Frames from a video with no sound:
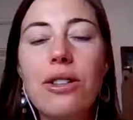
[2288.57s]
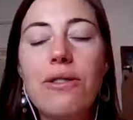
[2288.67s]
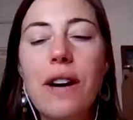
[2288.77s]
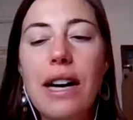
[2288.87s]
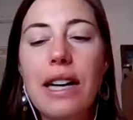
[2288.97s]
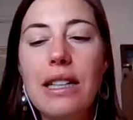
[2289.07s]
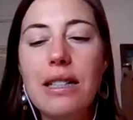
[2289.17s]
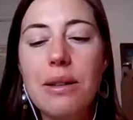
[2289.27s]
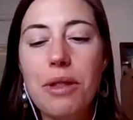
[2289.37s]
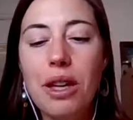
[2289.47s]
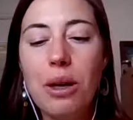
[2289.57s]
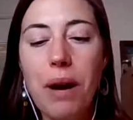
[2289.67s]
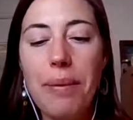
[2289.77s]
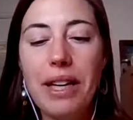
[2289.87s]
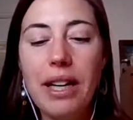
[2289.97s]
you'll find that
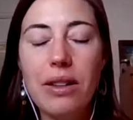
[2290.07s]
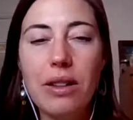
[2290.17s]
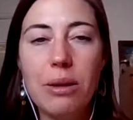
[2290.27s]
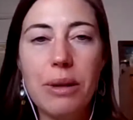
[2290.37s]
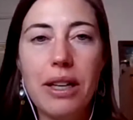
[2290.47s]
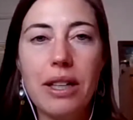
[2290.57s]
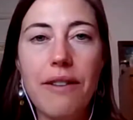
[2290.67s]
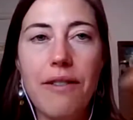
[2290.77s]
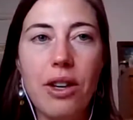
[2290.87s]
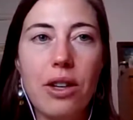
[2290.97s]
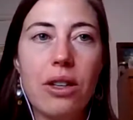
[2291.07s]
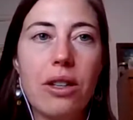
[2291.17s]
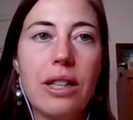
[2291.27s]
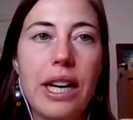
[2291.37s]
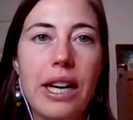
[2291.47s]
you'll probably need a little bit like if
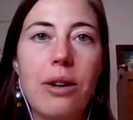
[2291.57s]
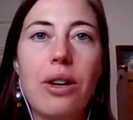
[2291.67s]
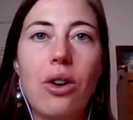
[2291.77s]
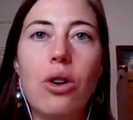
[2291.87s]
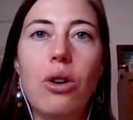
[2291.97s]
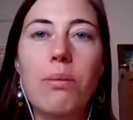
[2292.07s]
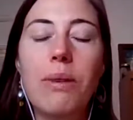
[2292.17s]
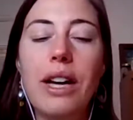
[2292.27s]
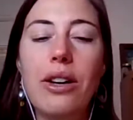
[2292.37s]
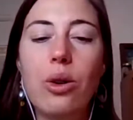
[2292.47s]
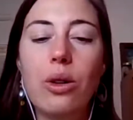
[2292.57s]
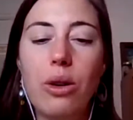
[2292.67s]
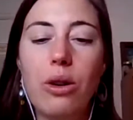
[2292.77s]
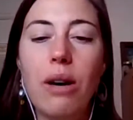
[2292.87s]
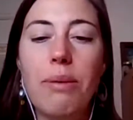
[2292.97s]
you're keto at home or, or
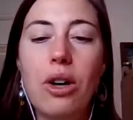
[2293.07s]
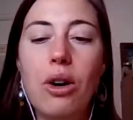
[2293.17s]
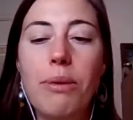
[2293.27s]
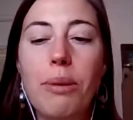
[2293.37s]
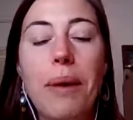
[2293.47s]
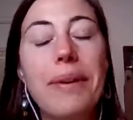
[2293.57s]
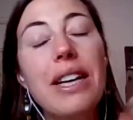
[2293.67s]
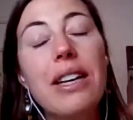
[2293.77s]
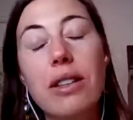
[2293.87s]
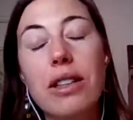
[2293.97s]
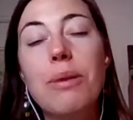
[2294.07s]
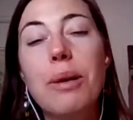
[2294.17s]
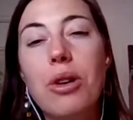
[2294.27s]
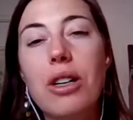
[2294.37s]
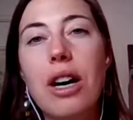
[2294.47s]
low carb at home you'll probably need a little
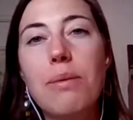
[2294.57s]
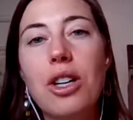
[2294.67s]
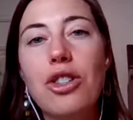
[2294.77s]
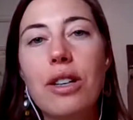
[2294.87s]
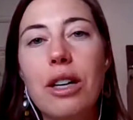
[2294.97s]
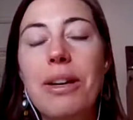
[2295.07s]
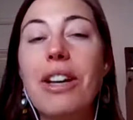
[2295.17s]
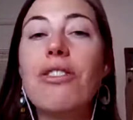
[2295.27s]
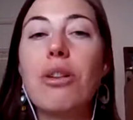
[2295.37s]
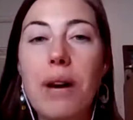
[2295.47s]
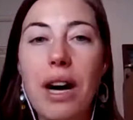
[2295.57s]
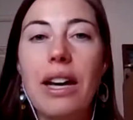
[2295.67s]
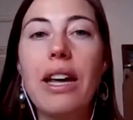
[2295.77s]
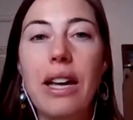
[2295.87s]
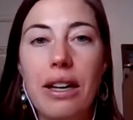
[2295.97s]
bit more carbs on trail because your
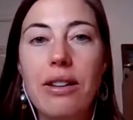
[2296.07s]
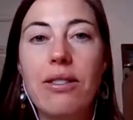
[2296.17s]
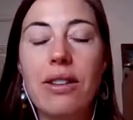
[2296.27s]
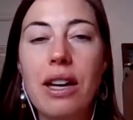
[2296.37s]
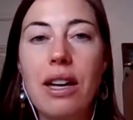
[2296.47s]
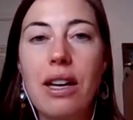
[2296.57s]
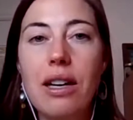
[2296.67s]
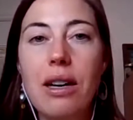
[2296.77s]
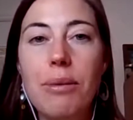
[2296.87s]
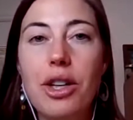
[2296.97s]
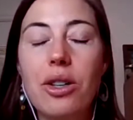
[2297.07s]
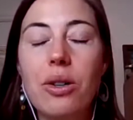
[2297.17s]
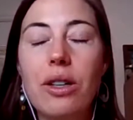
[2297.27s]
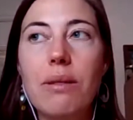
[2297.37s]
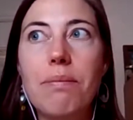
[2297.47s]
body is um, you're
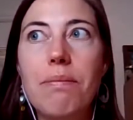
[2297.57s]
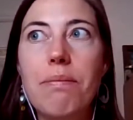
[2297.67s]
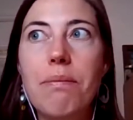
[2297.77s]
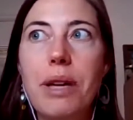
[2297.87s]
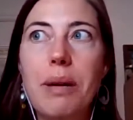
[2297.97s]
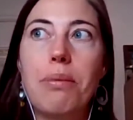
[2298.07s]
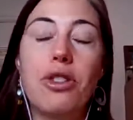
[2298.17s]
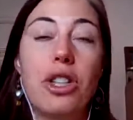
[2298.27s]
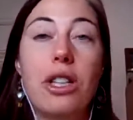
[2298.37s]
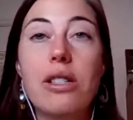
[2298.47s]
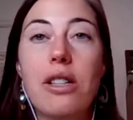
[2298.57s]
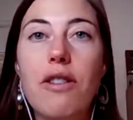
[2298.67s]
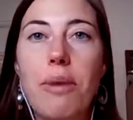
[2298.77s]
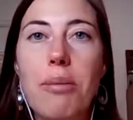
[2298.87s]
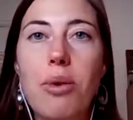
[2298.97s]
going to be pushing
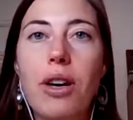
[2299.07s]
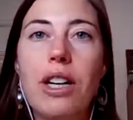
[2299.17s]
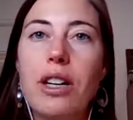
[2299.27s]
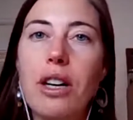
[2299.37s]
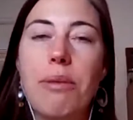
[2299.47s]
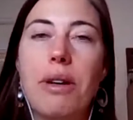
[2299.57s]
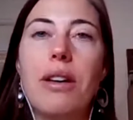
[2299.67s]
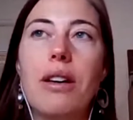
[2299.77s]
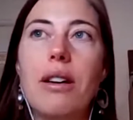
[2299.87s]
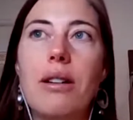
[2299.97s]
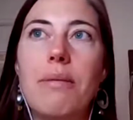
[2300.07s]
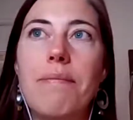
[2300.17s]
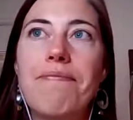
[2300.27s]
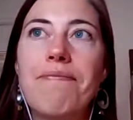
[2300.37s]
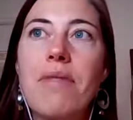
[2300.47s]
yourself a bit more and you're going to be
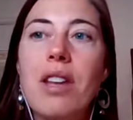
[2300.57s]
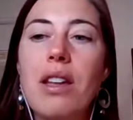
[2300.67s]
um,